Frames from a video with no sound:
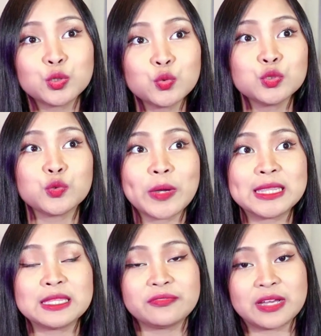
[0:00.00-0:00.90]
to
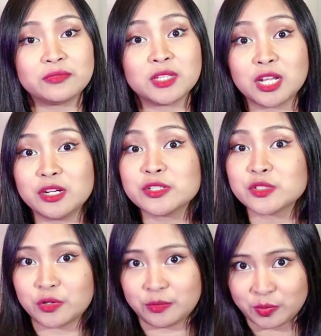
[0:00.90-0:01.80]
$25
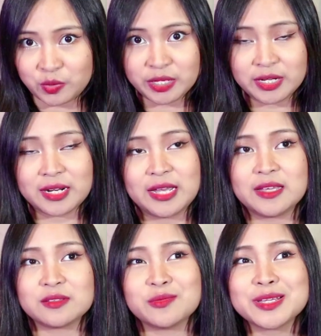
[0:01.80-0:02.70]
or more.
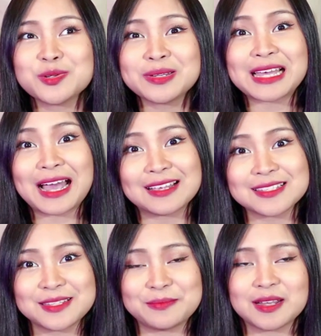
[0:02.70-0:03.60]
Ayan. So medyo
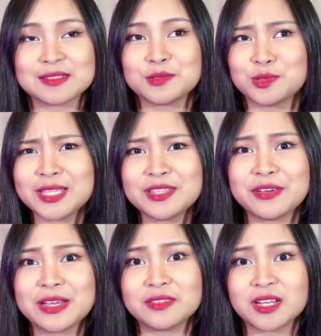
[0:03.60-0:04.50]
mataas, 'di ba? So
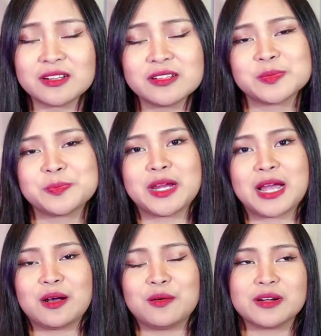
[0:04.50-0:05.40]
$25 per
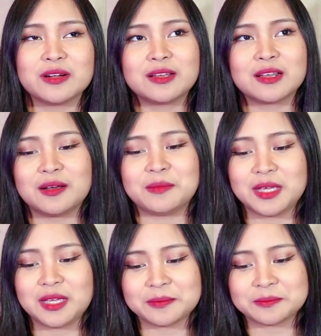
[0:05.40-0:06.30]
hour,
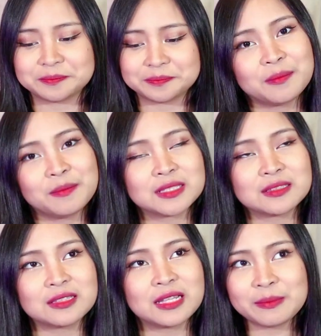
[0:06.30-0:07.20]
grabe.
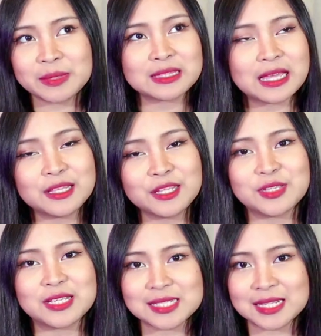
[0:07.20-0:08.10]
But let me tell
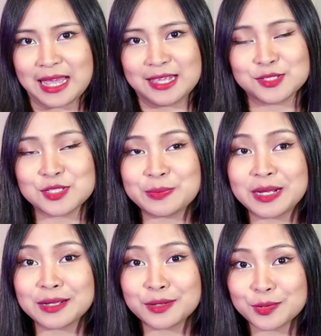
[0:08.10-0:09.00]
you this, guys. Sa
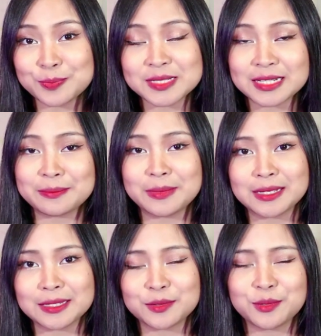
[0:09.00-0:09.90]
mga groups na
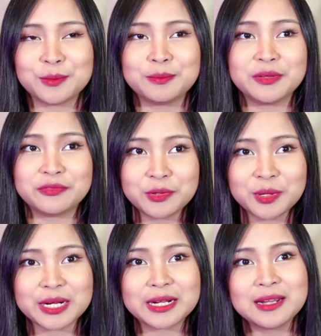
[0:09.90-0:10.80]
nabanggit ko
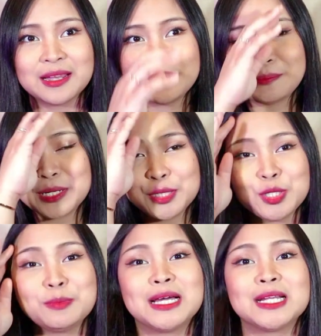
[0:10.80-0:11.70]
before,
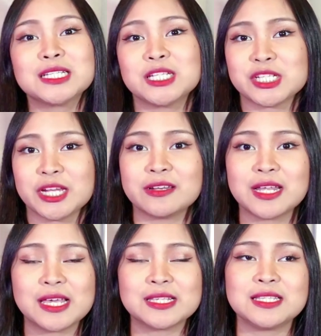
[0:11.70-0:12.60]
meron doon mga nagsishare
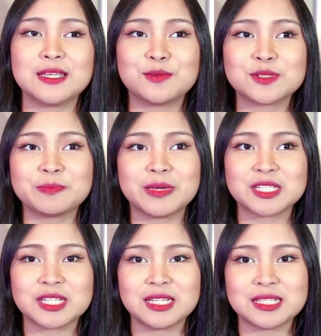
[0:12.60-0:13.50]
na SEO
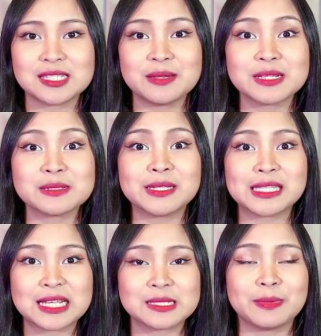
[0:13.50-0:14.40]
specialist na mas
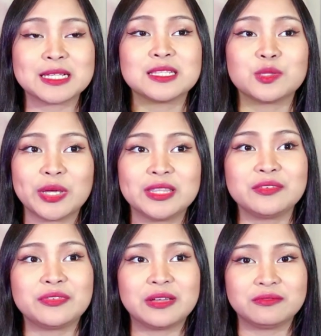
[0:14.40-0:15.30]
mataas pa sa
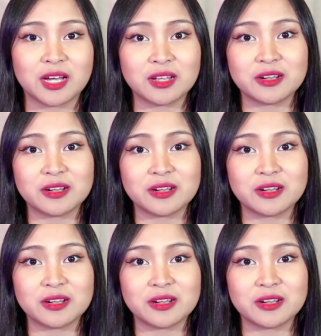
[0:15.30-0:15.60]
$25